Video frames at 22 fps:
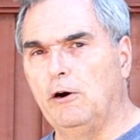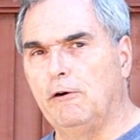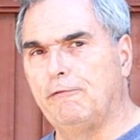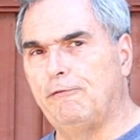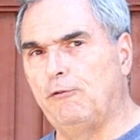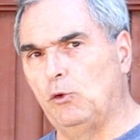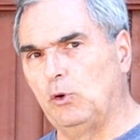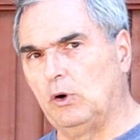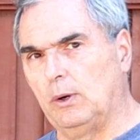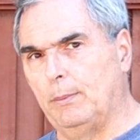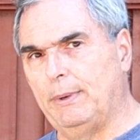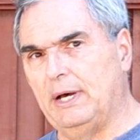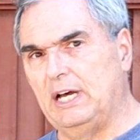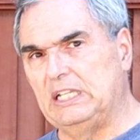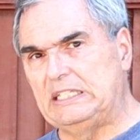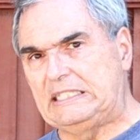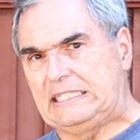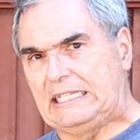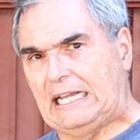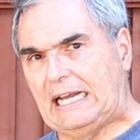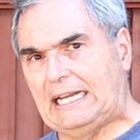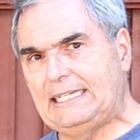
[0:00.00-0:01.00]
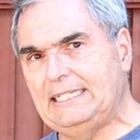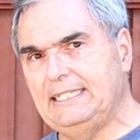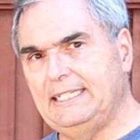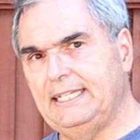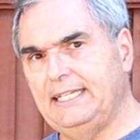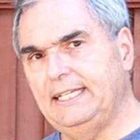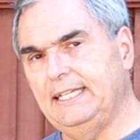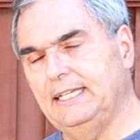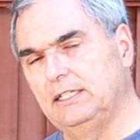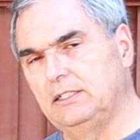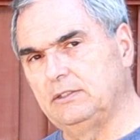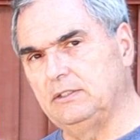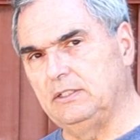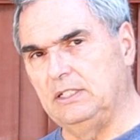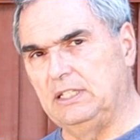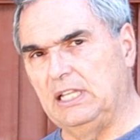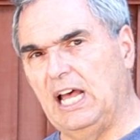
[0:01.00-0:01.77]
for about 90 to